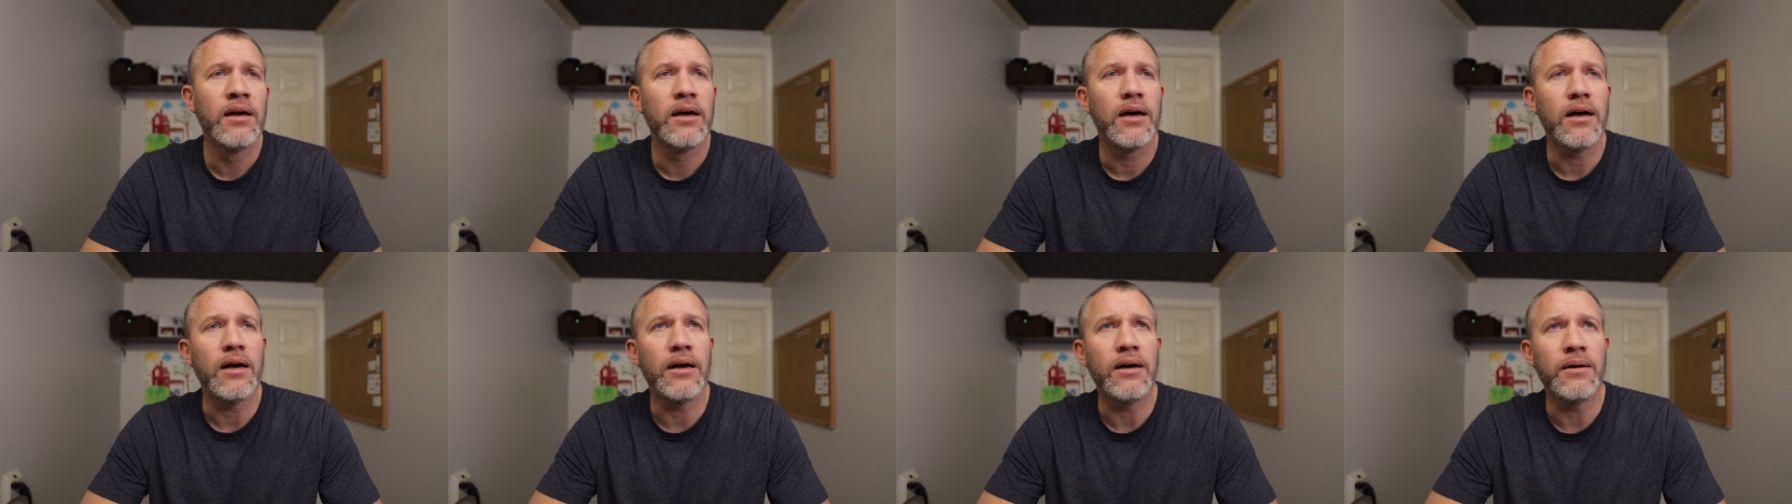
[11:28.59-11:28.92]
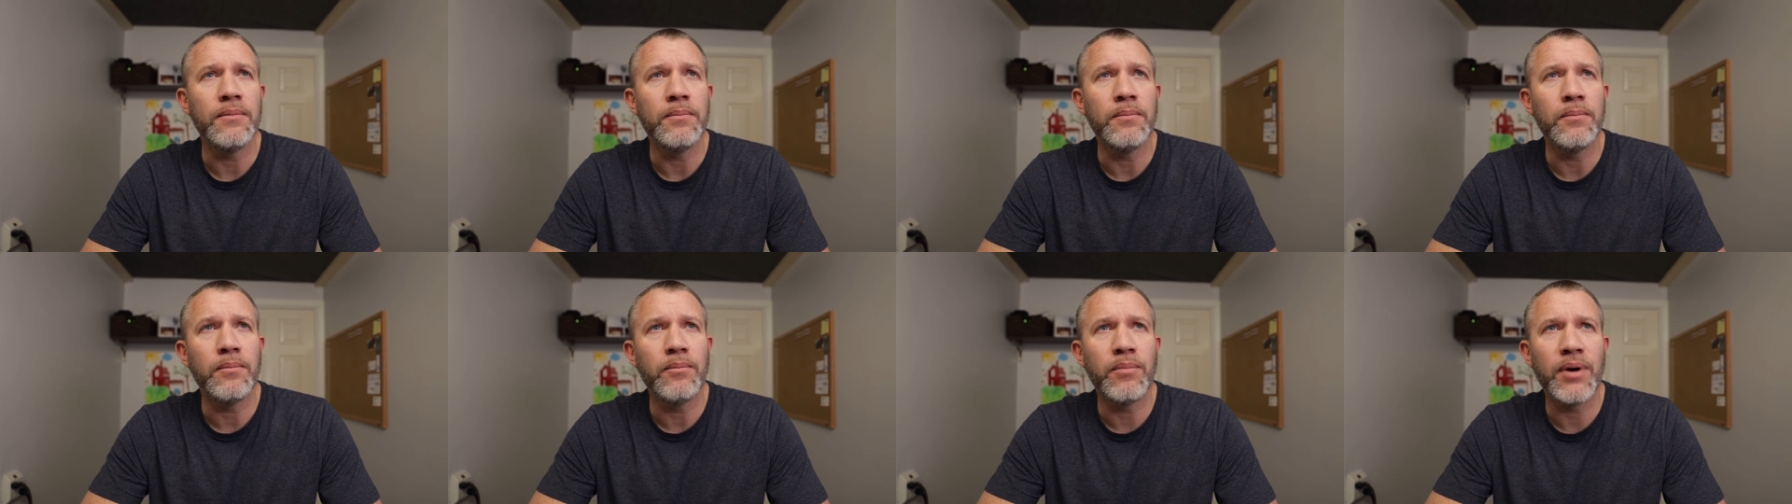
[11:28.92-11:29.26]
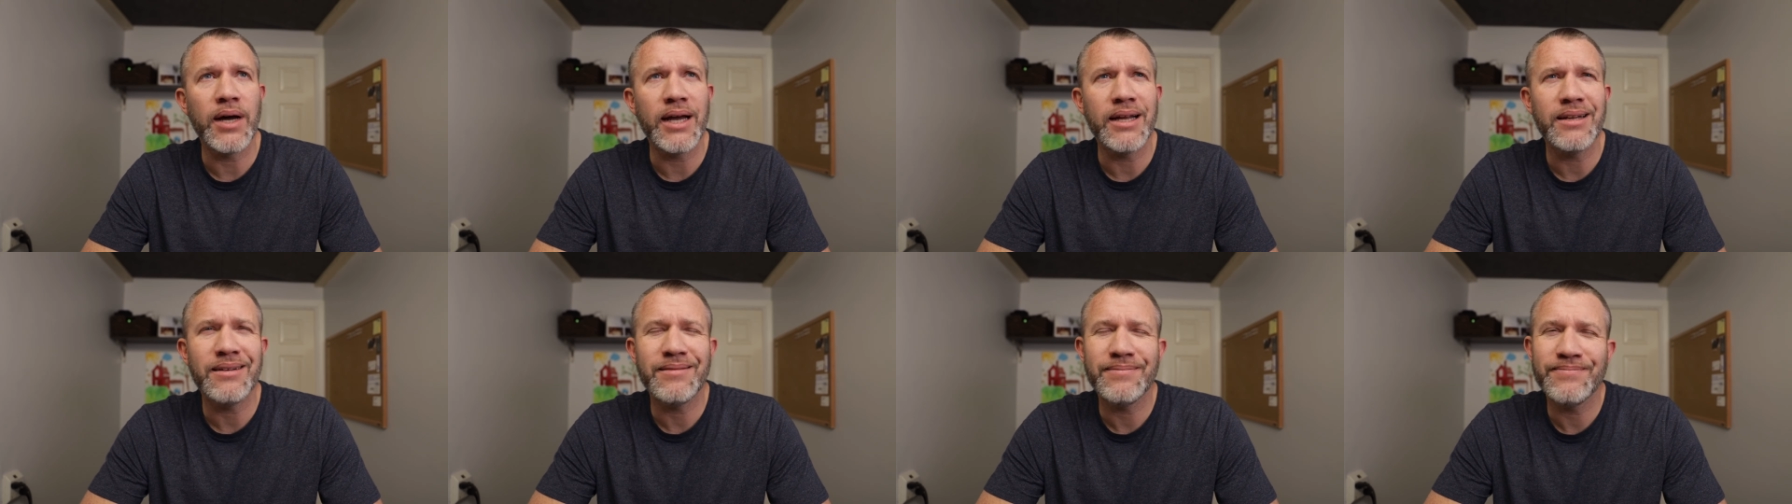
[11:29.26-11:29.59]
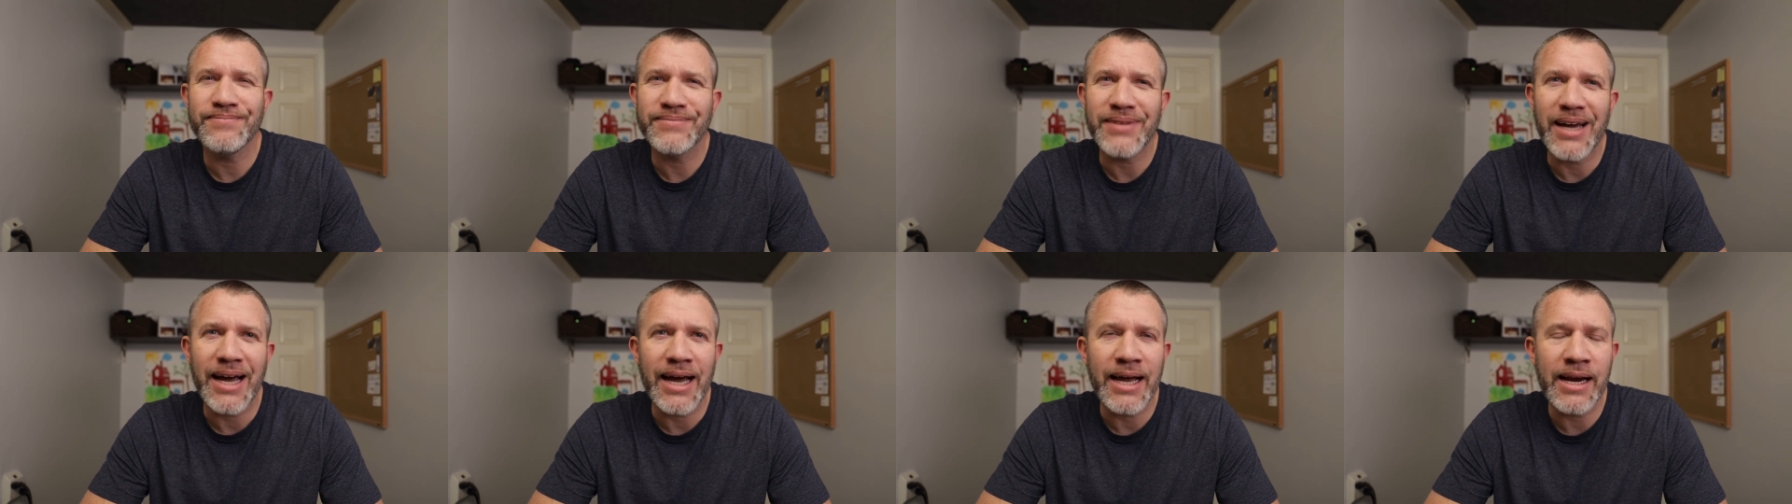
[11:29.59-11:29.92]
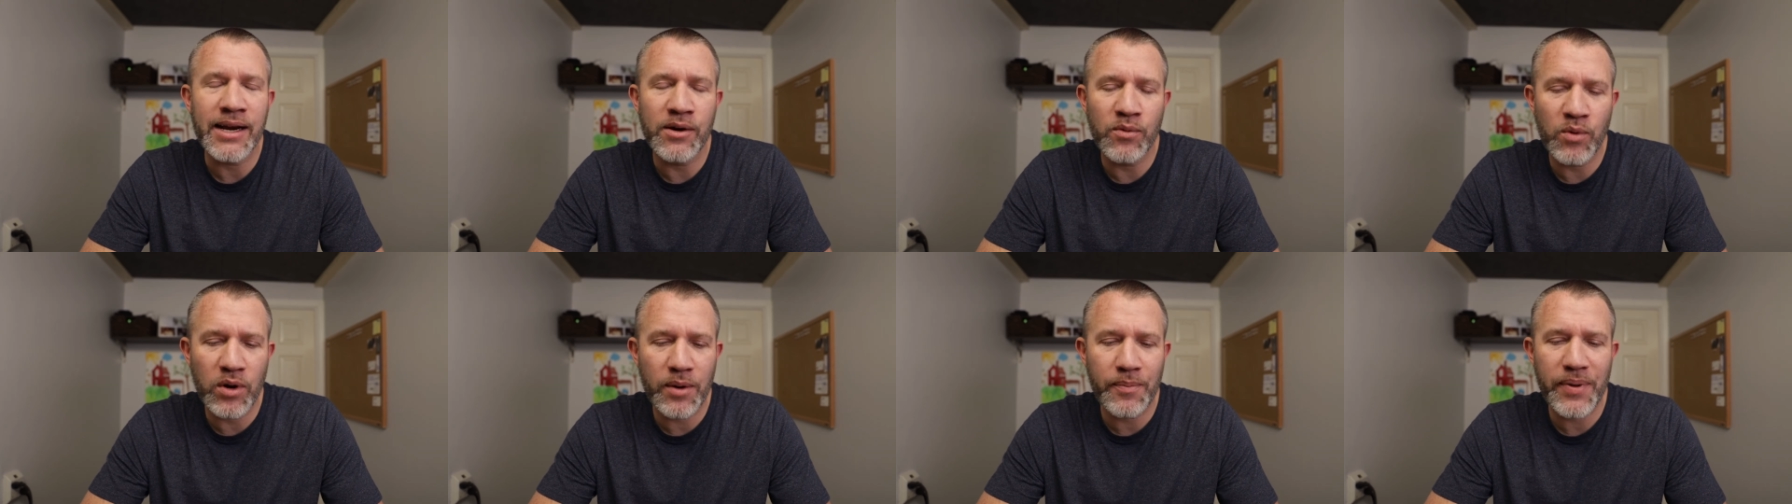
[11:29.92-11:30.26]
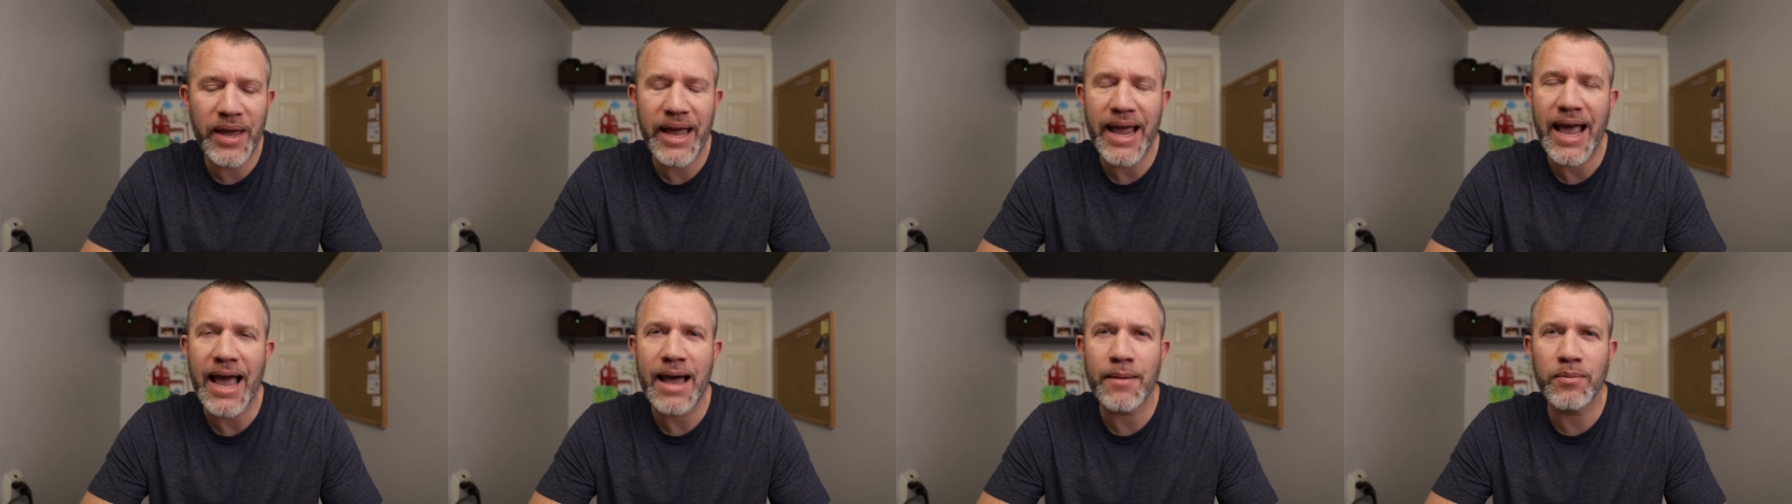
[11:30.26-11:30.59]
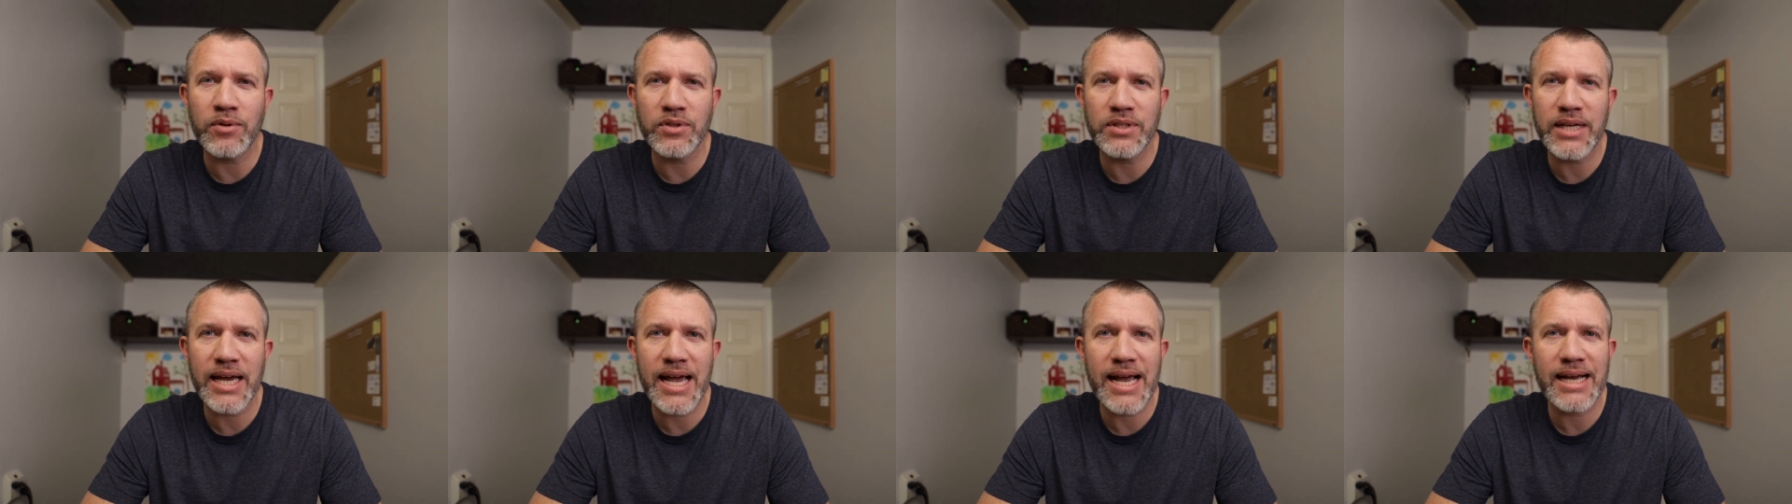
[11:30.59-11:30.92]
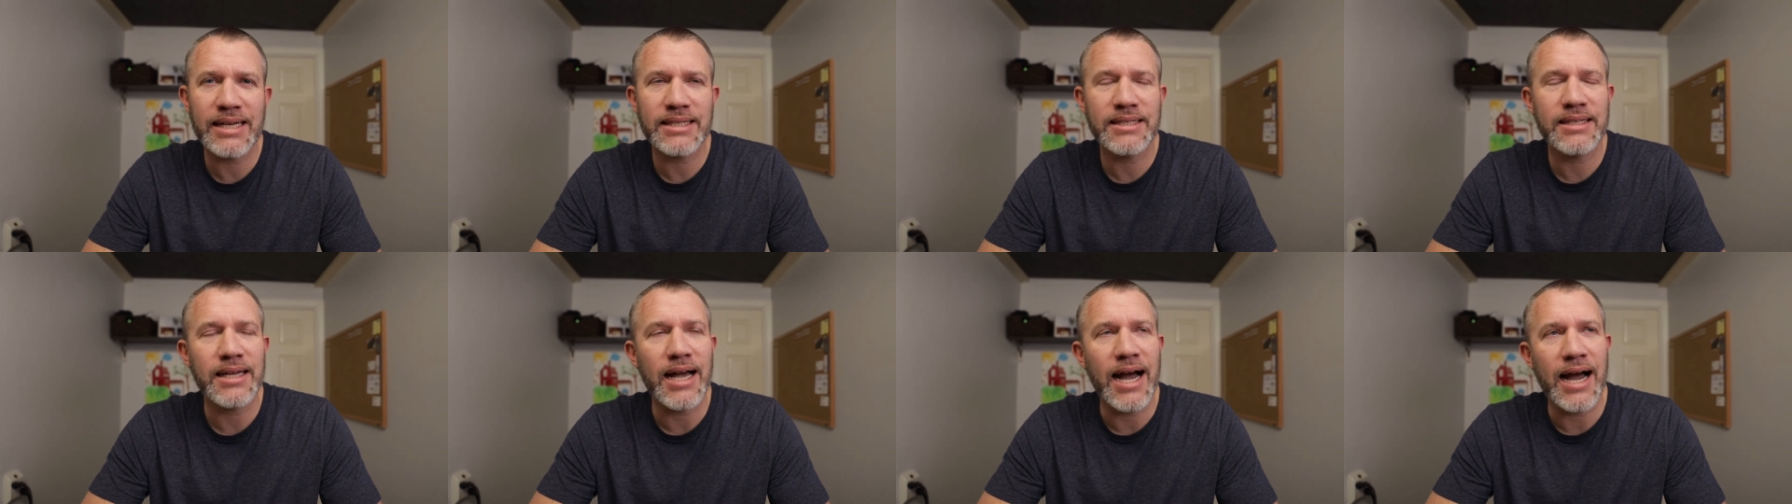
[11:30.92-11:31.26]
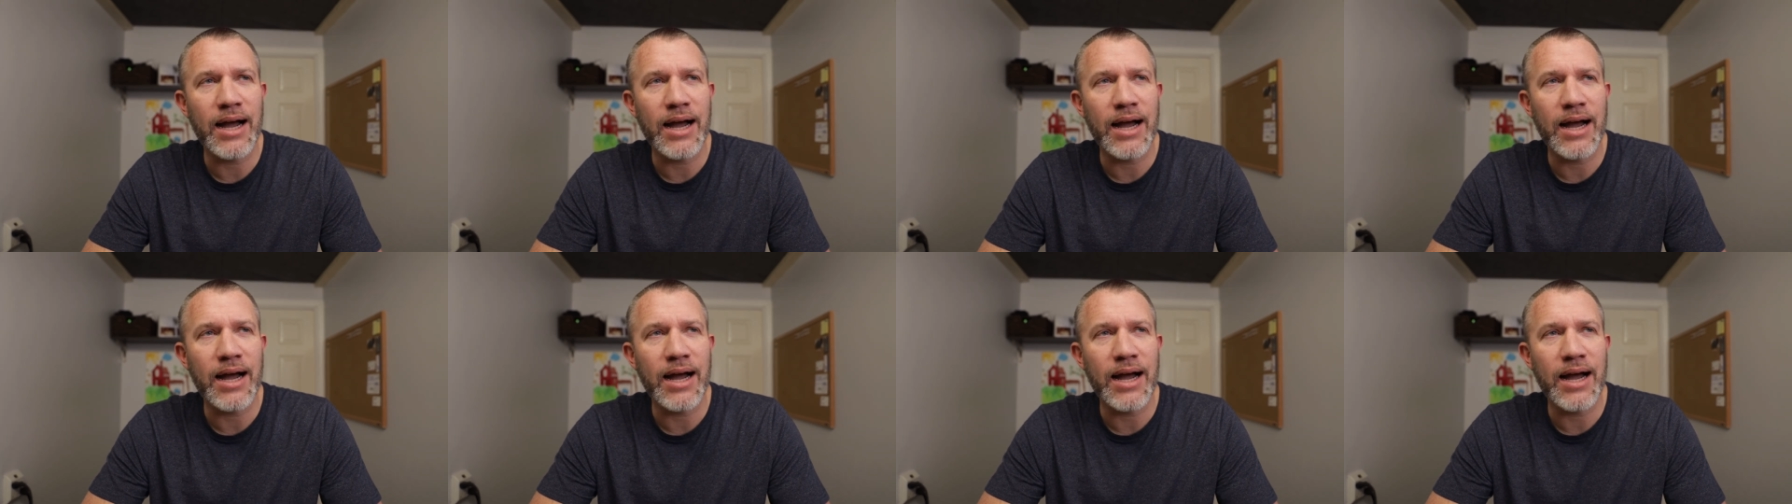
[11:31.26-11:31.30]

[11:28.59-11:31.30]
but I didn't want to pay Apple tax.